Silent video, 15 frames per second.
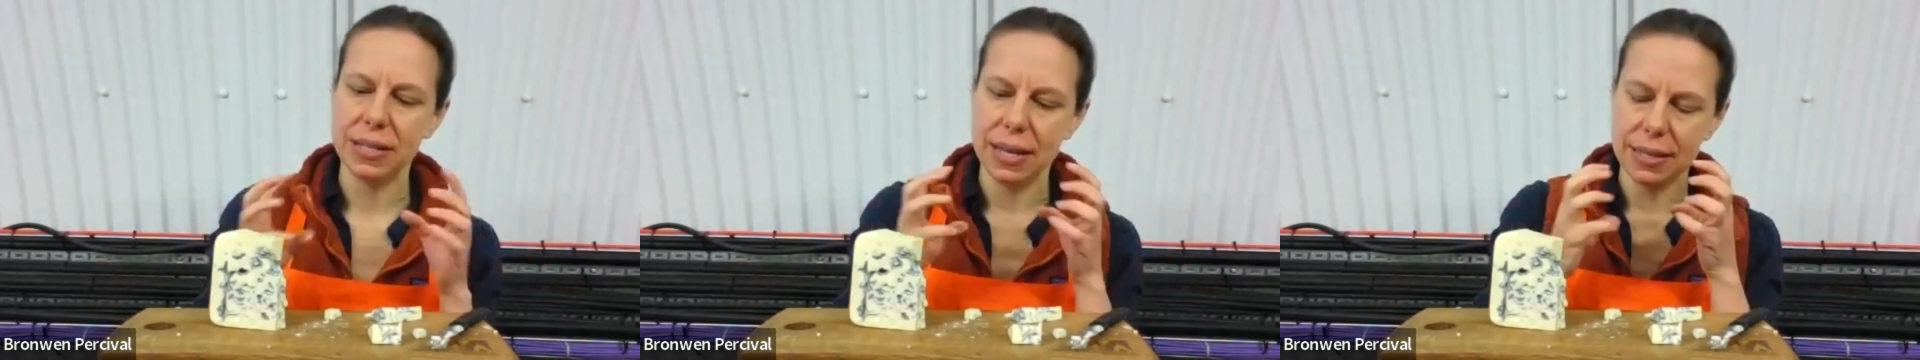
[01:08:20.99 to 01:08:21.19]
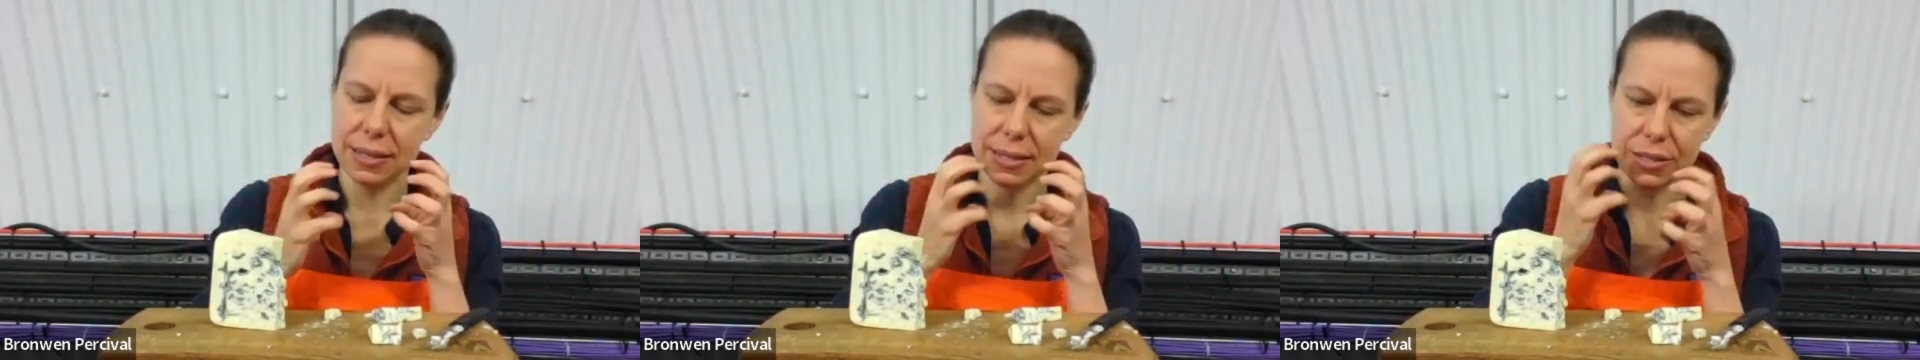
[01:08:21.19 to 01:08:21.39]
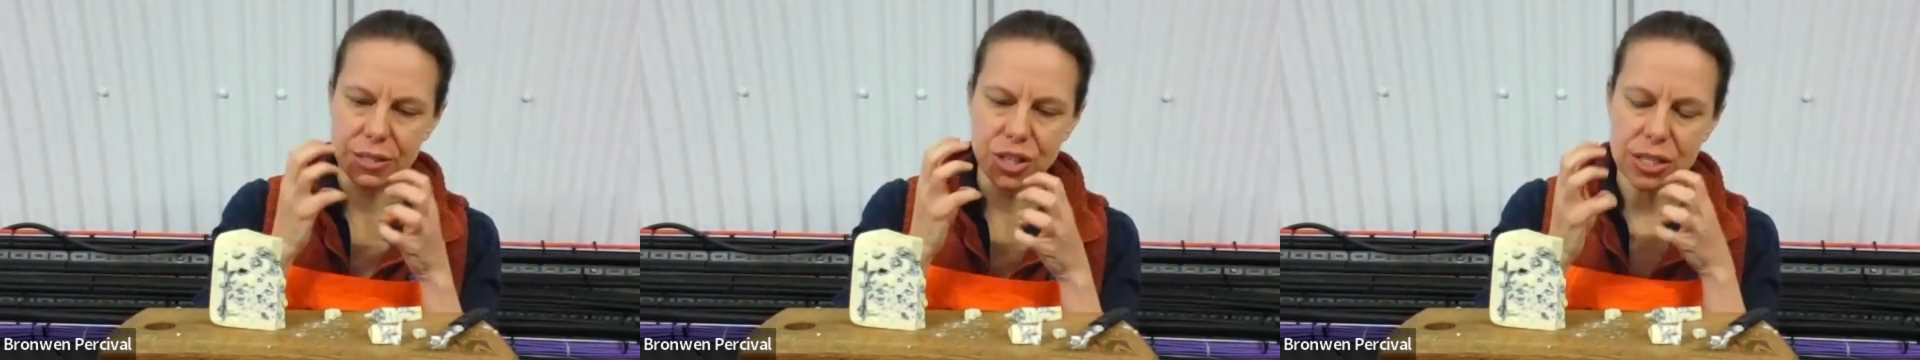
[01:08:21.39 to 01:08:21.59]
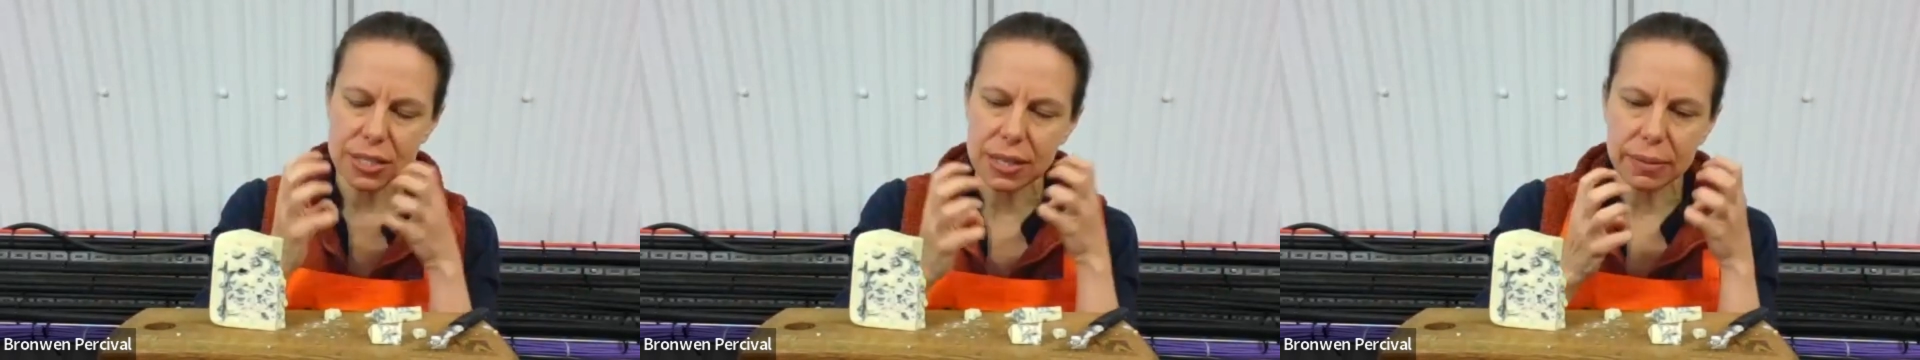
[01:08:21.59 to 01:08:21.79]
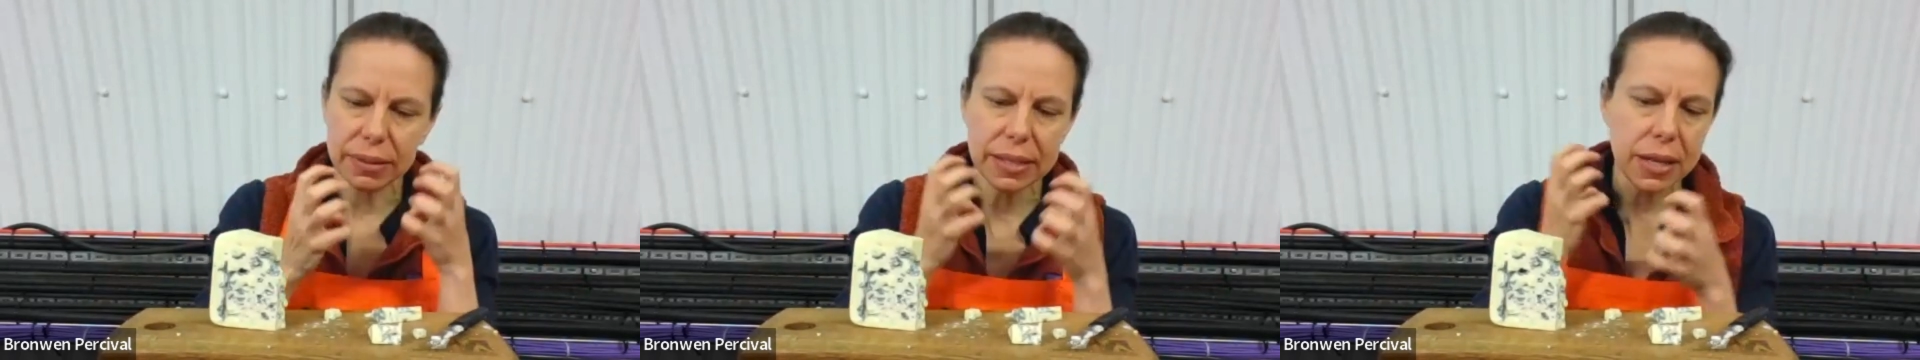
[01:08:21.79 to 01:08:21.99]
It's
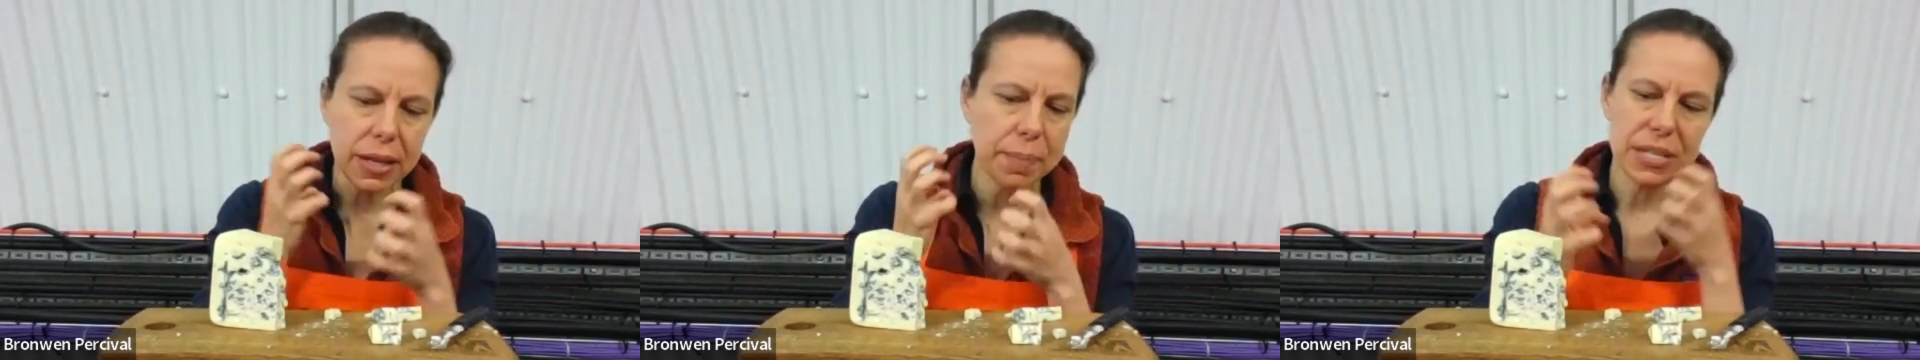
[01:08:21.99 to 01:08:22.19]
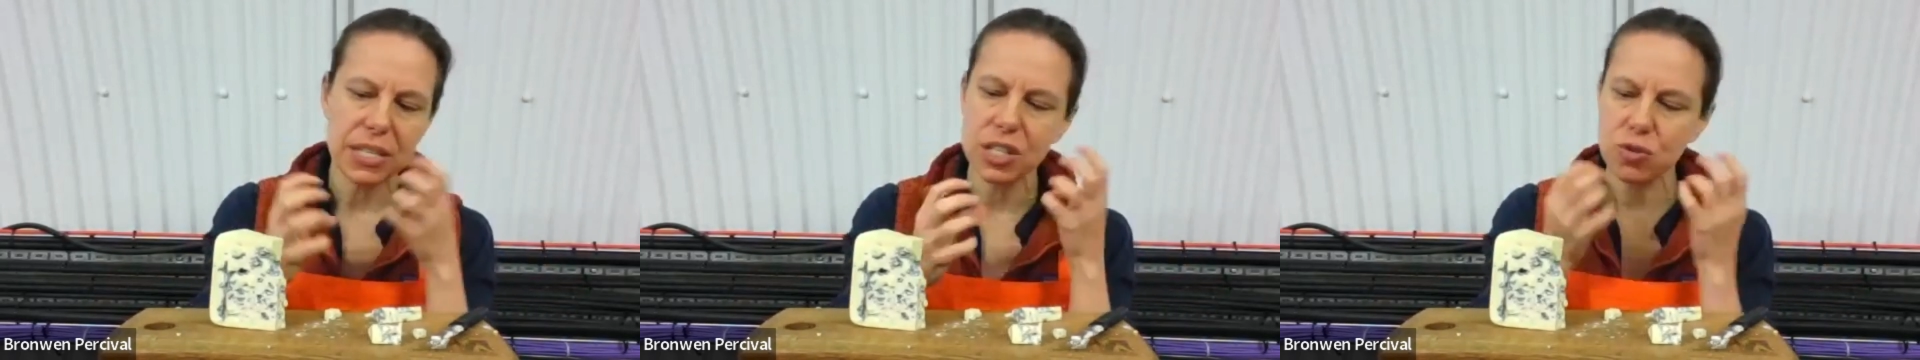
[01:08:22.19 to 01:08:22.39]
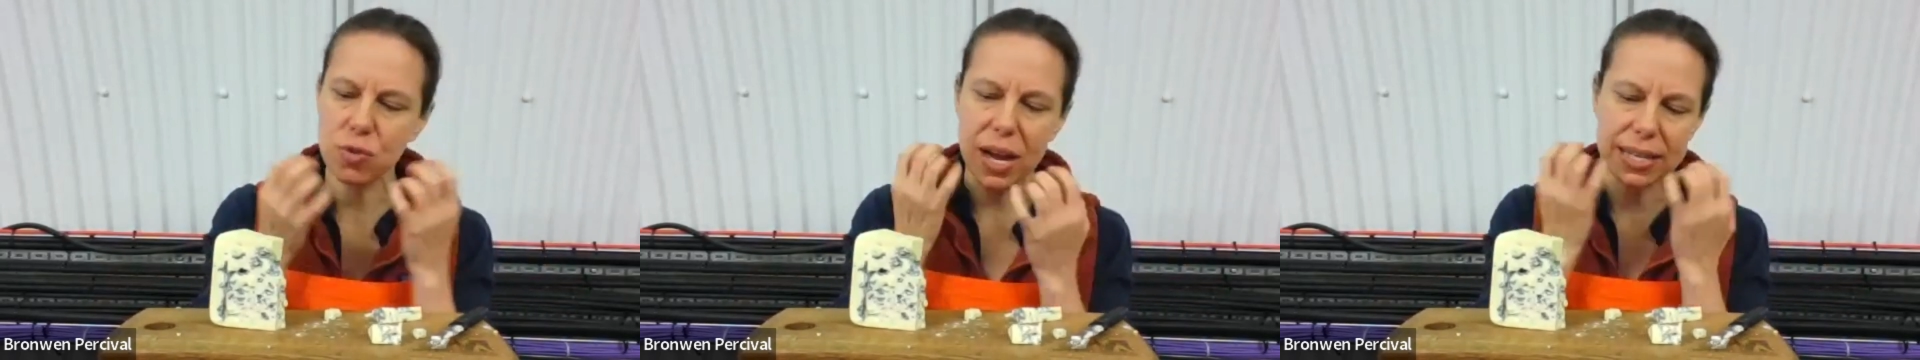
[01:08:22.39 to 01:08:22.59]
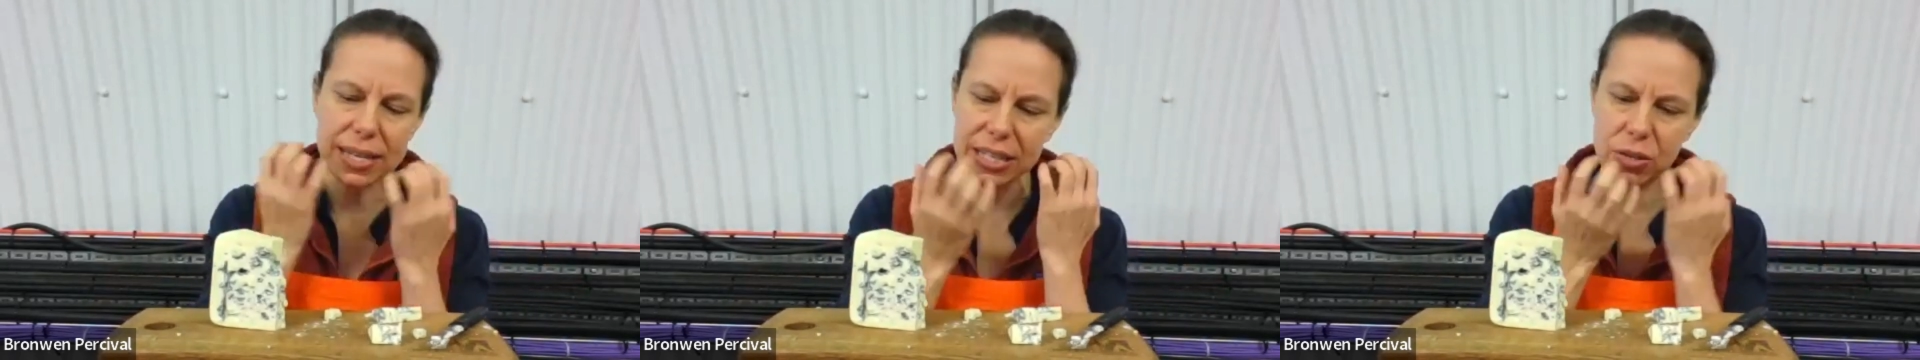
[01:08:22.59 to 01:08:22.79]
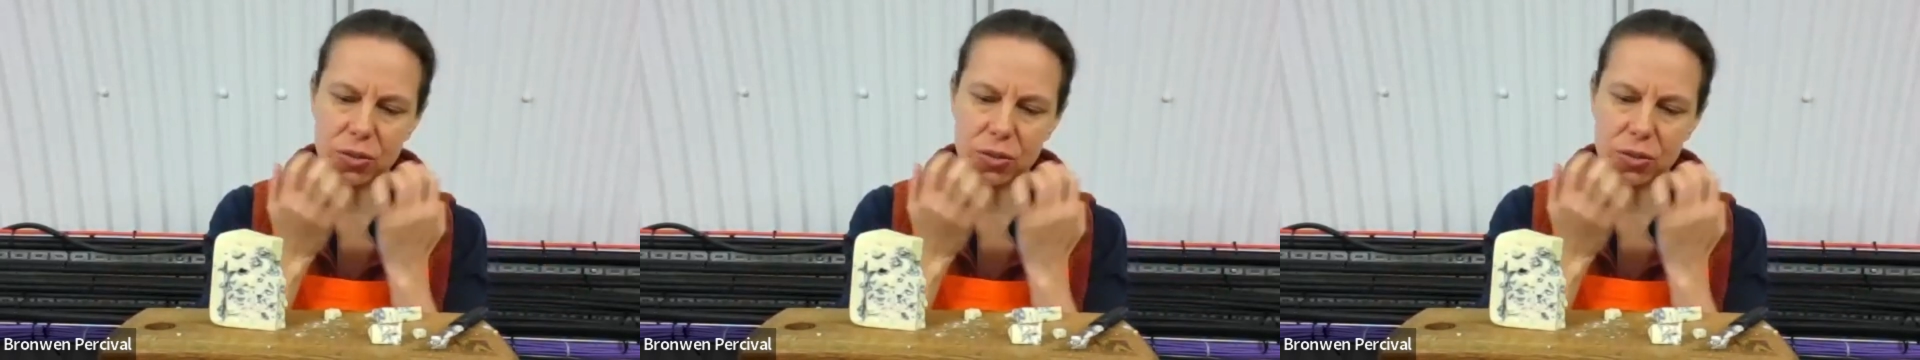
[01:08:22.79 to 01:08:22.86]
just a little bit distracting,